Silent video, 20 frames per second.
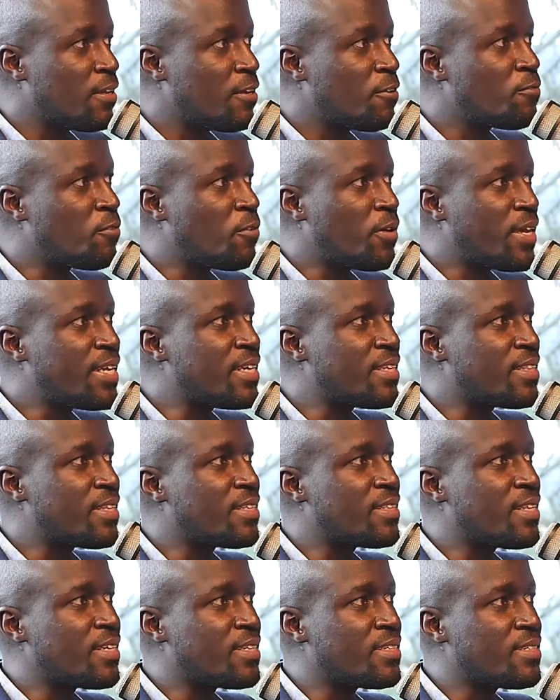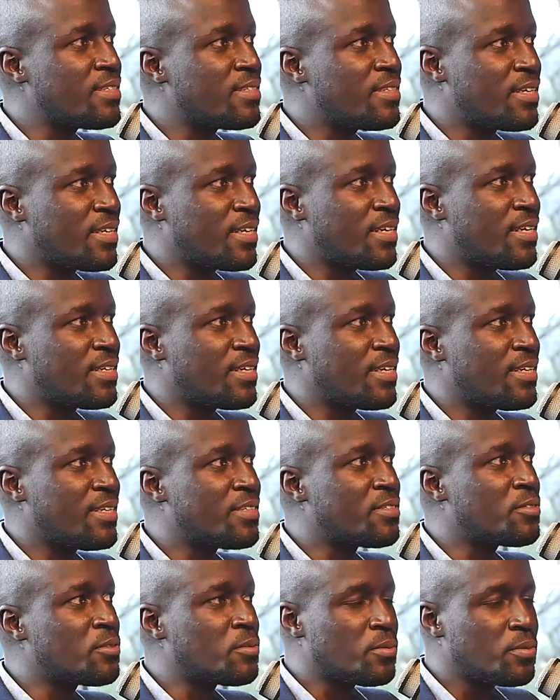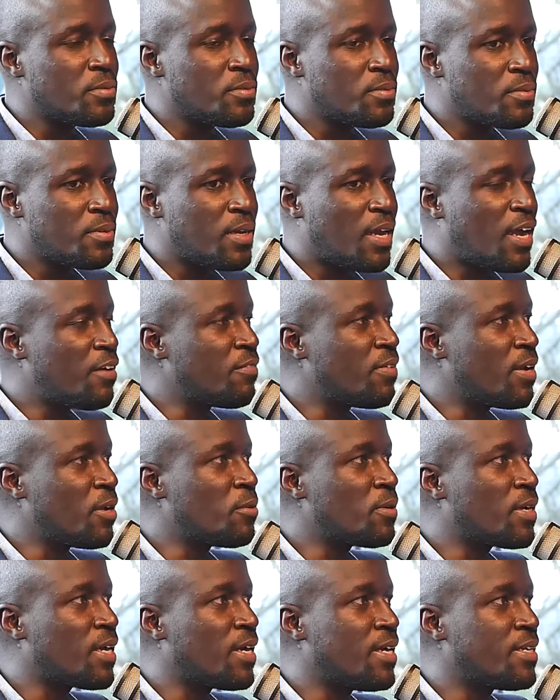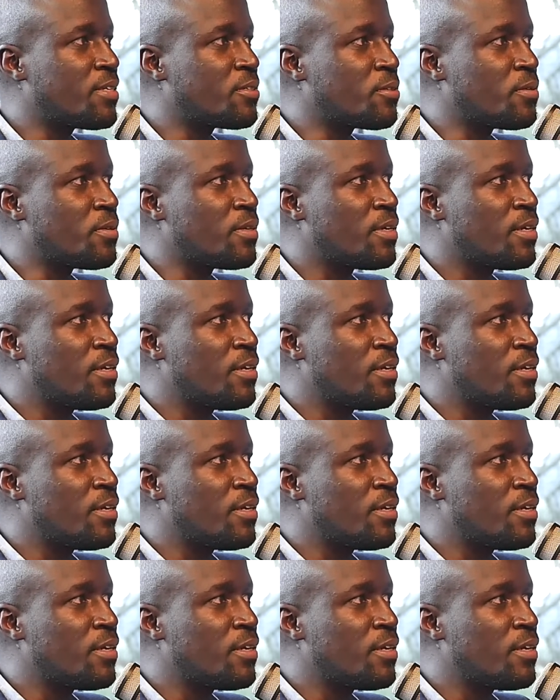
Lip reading: for anything that the regulator needs to have a look at, or